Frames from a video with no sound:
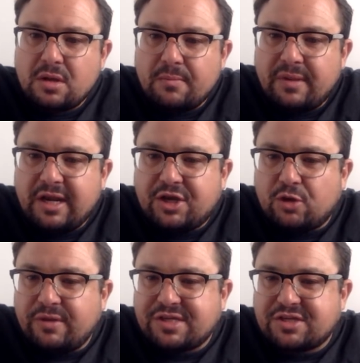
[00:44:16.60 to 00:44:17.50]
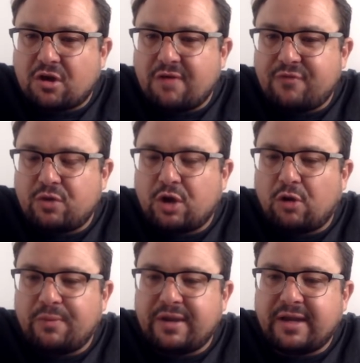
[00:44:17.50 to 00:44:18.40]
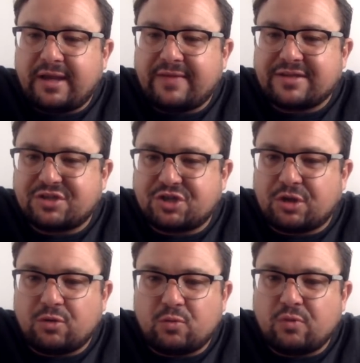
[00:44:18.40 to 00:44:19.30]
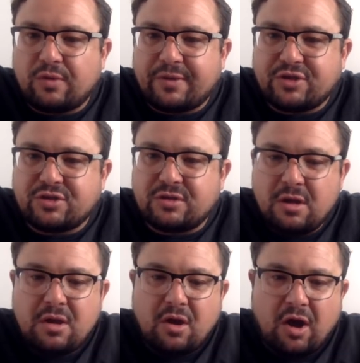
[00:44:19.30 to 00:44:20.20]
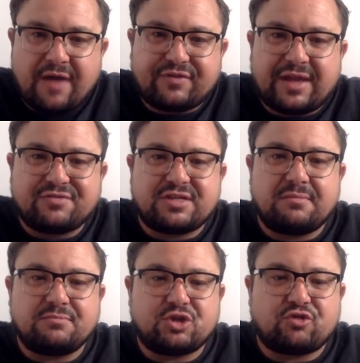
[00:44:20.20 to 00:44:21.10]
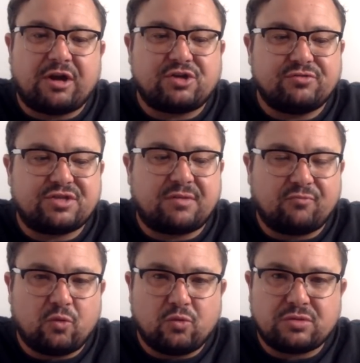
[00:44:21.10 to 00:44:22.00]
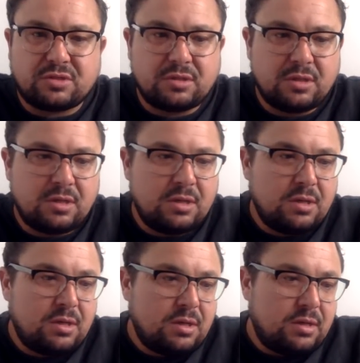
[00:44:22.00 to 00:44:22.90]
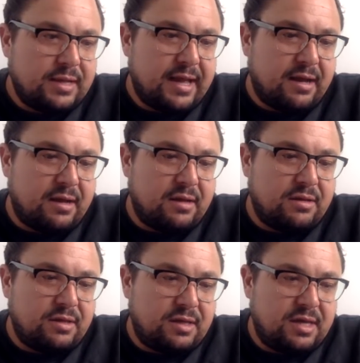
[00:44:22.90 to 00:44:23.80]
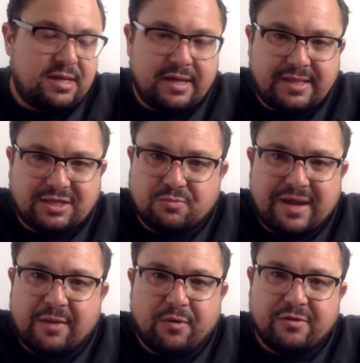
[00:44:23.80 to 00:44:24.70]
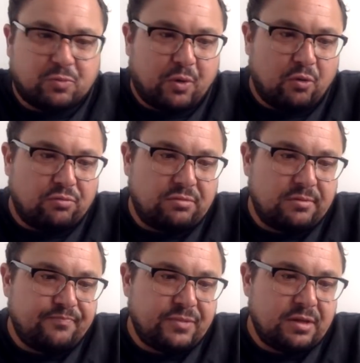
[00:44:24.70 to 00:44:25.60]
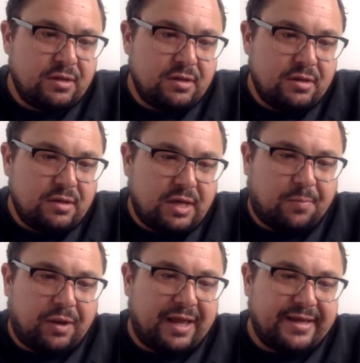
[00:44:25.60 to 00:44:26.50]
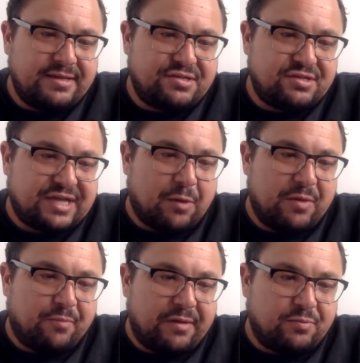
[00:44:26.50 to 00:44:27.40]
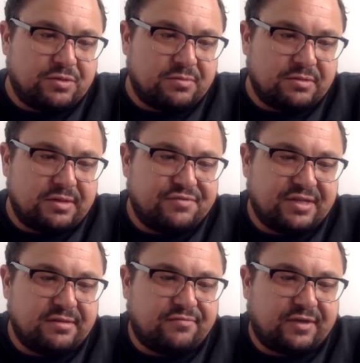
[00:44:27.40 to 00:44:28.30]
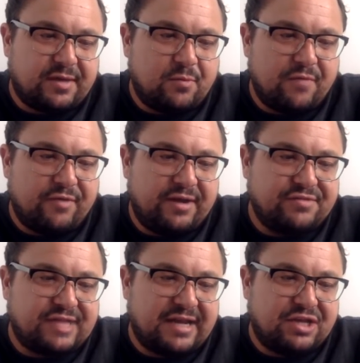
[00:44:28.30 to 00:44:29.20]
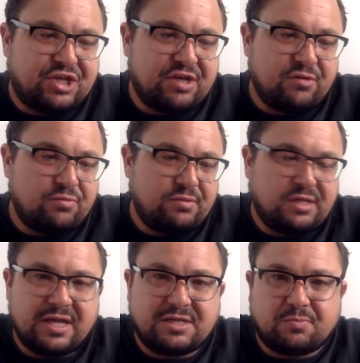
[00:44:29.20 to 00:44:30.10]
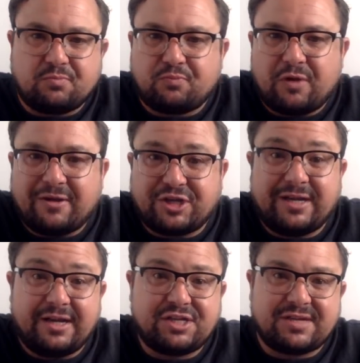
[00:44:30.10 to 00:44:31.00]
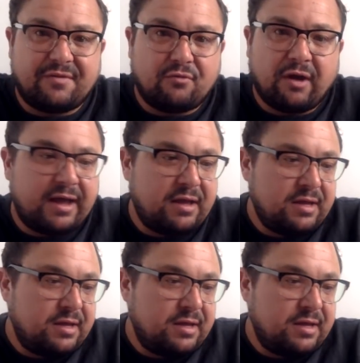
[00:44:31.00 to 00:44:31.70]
Millie Cumley says, Ifill can't be in it. That's a joke. Well, no, because I have to have some structure and some rules. Now, he doesn't matter where he was born. He plays. Zach Whitbread lives in fucking wherever he lives. Danny Shittu is pretty much English. Just have it right.